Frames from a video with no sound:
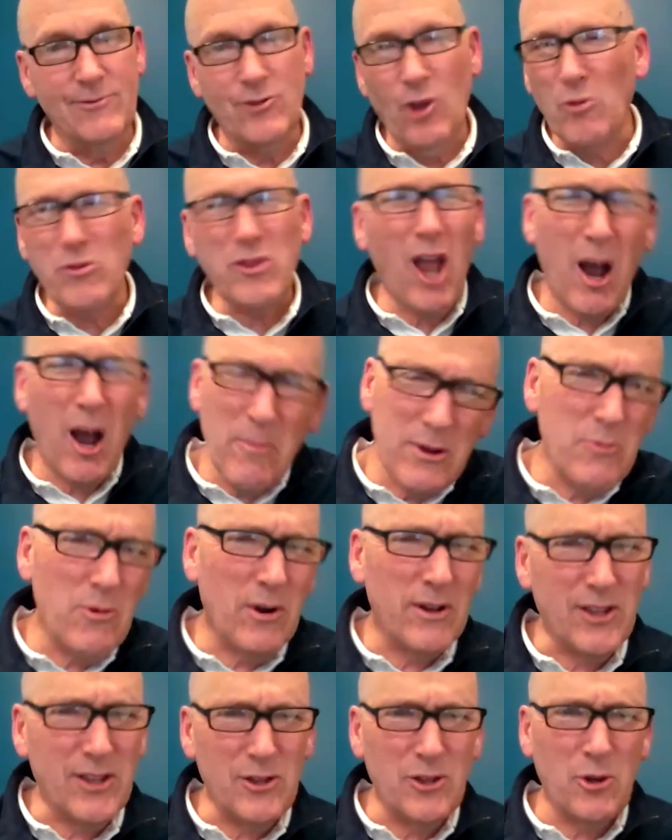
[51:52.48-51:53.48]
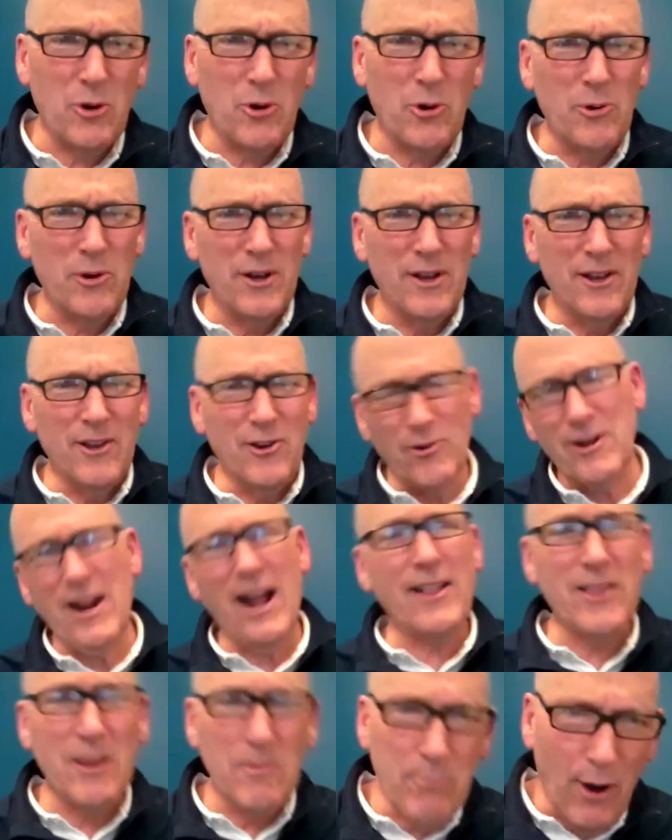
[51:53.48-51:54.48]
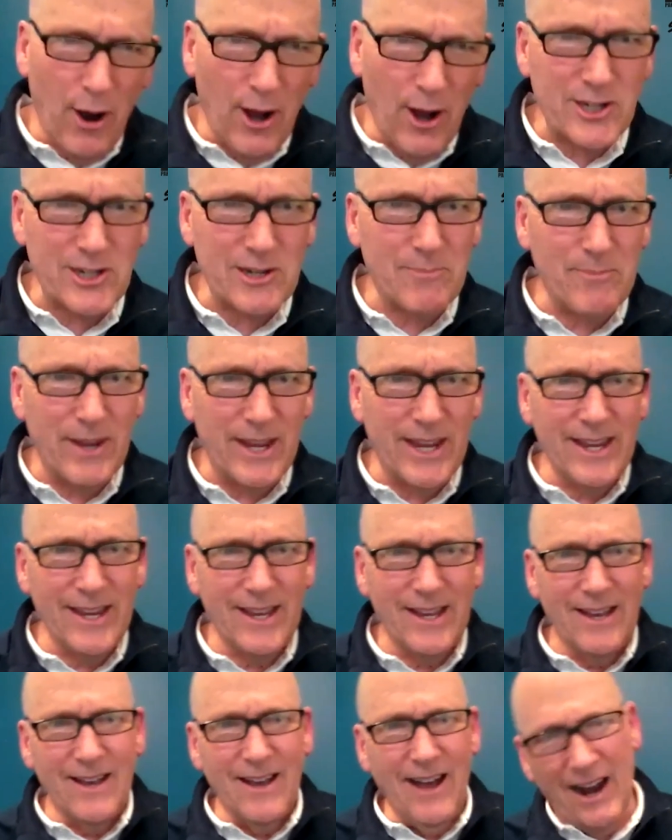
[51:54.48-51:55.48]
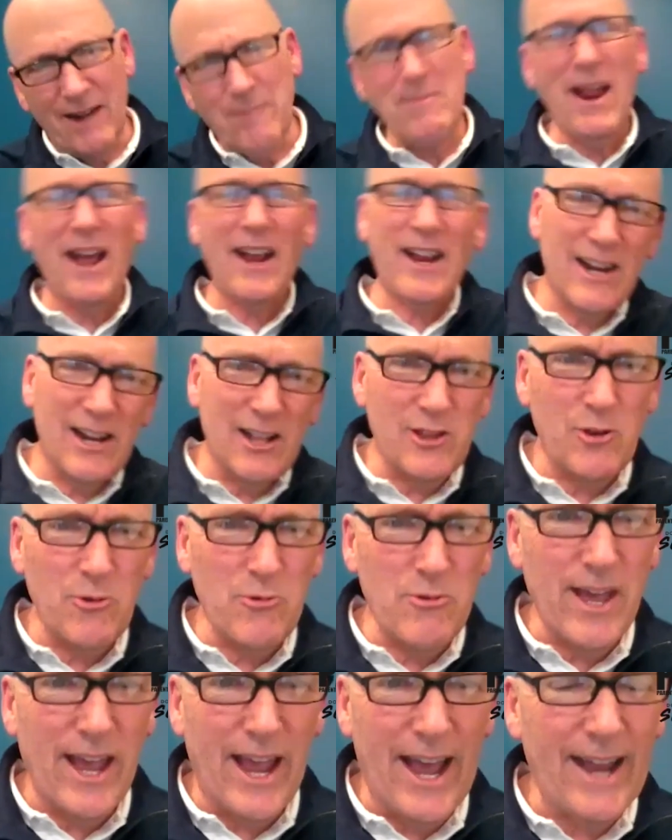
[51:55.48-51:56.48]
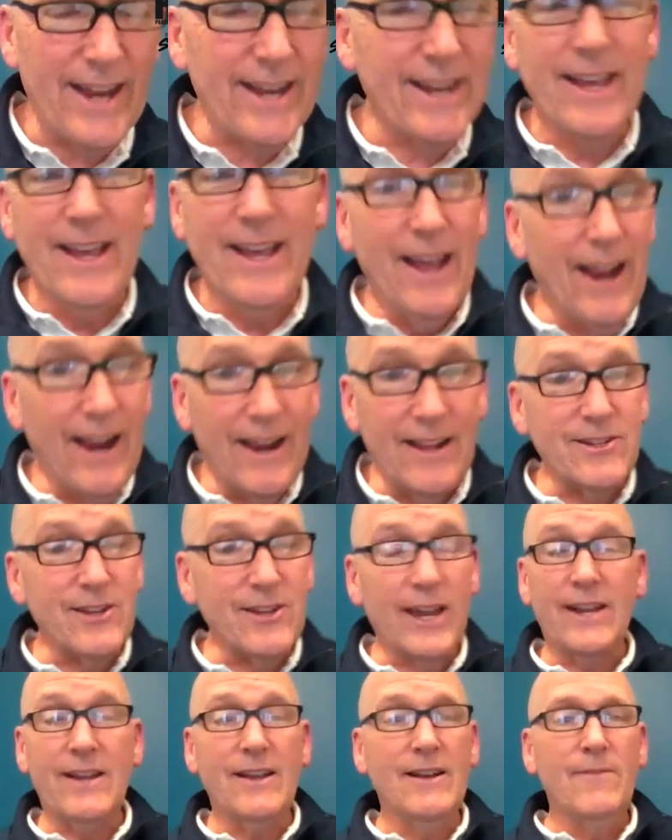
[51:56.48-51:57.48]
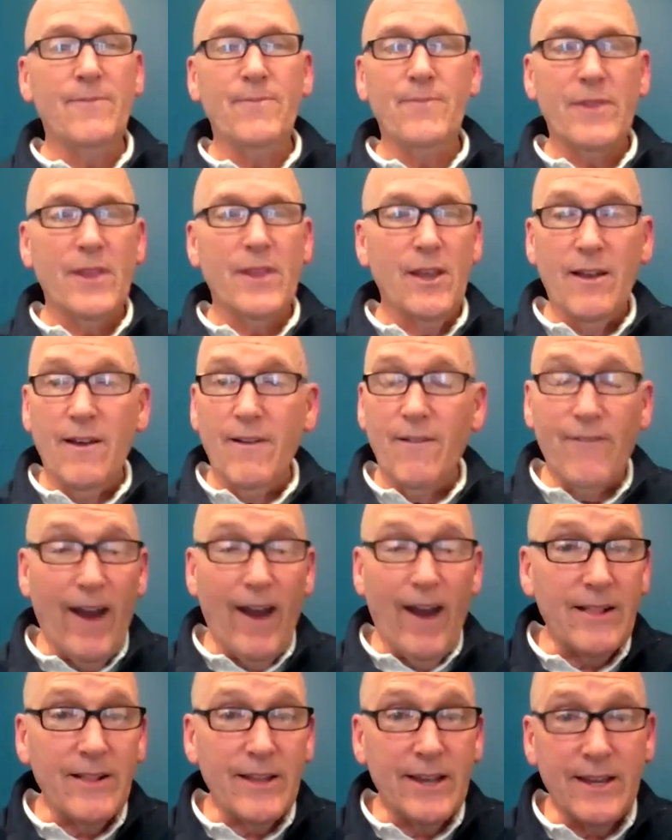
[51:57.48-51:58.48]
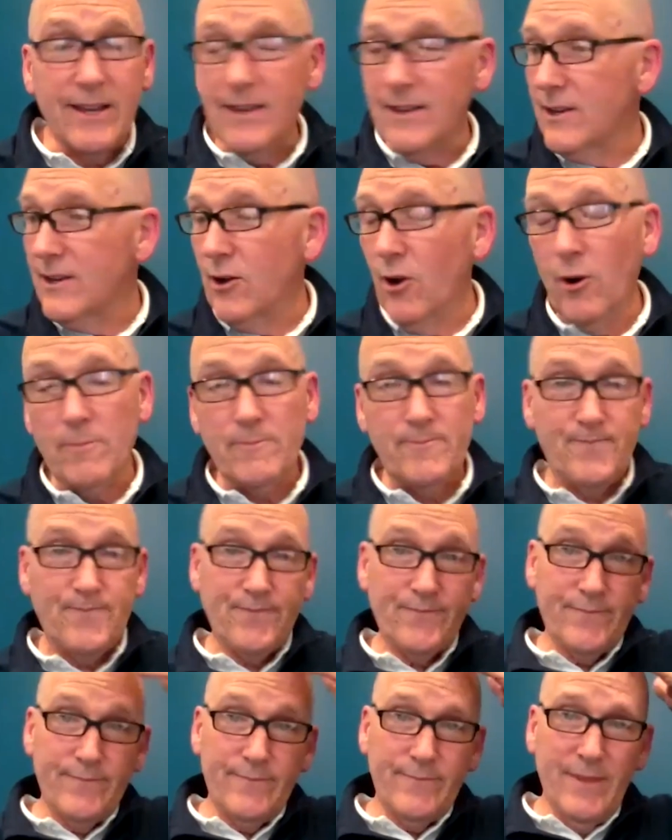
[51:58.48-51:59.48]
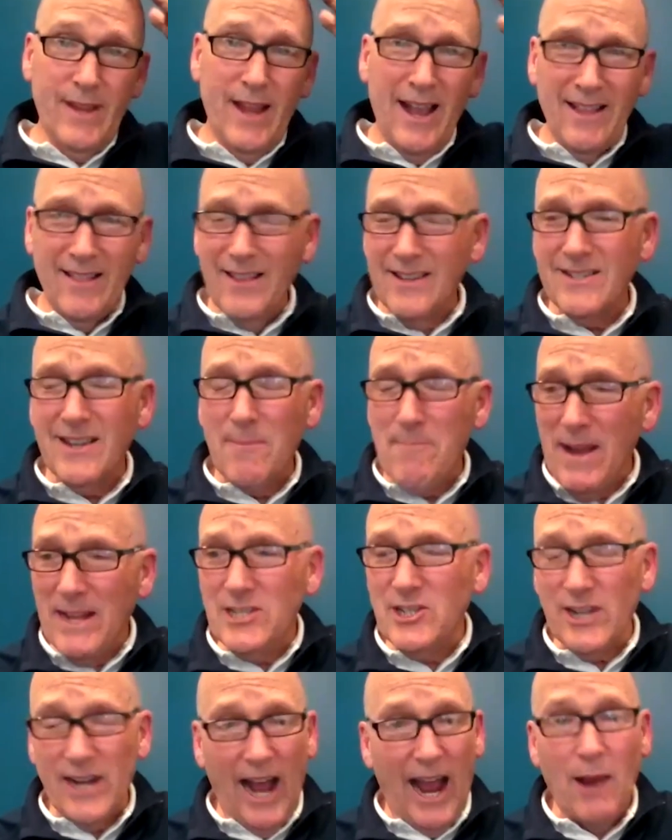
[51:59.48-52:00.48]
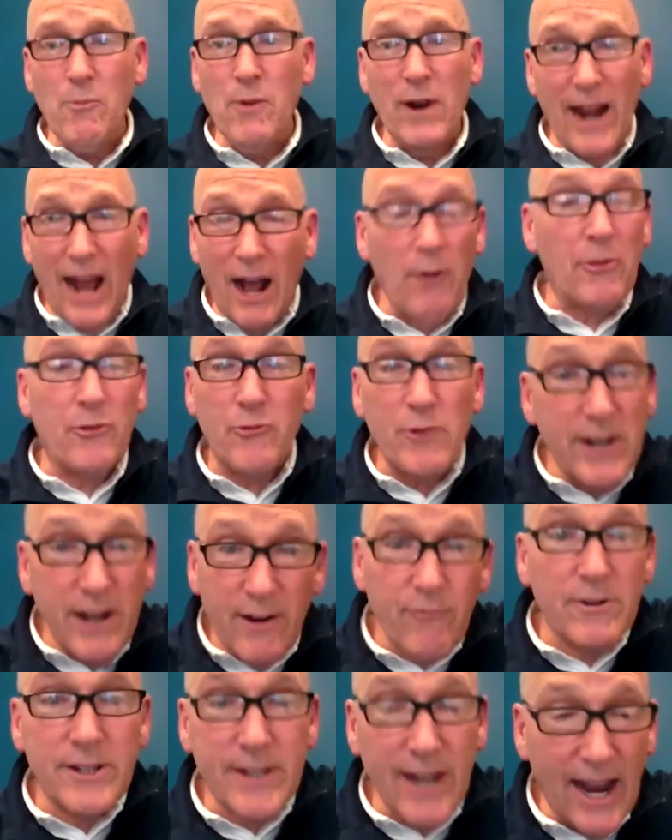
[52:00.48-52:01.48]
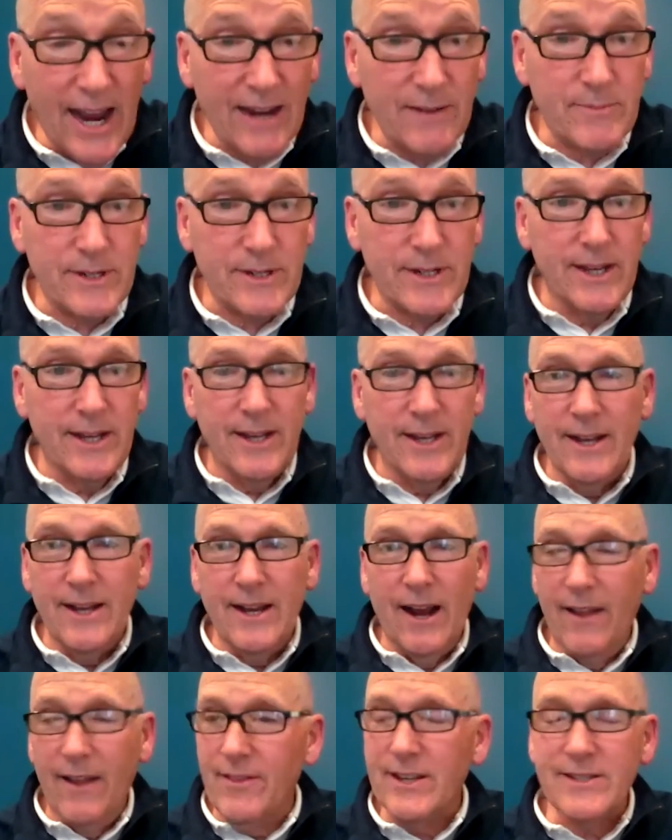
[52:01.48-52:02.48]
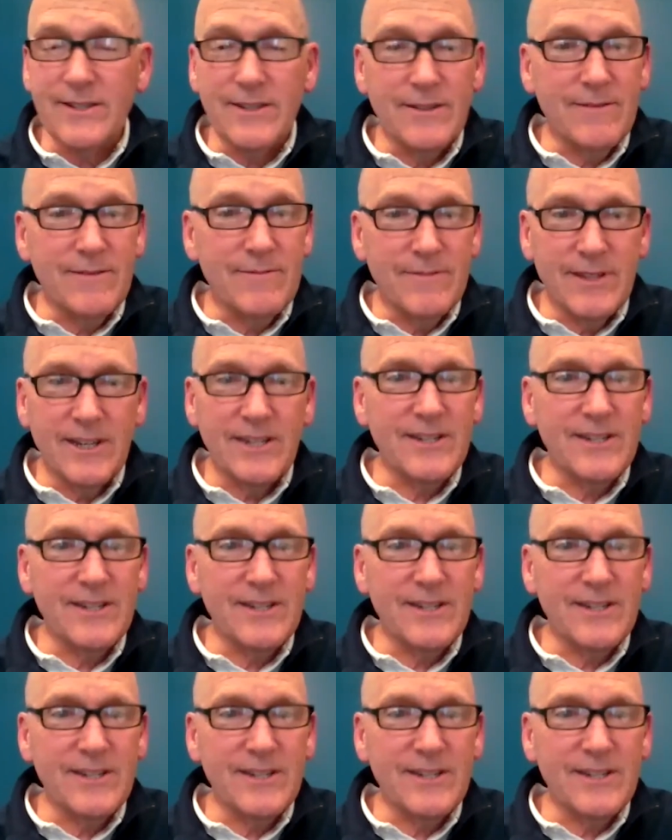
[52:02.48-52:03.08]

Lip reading: don't tell me what to do. You're not the boss of me. I'm not going to do that. And it's like, finally, as I mentioned, I went out 3 different times. And this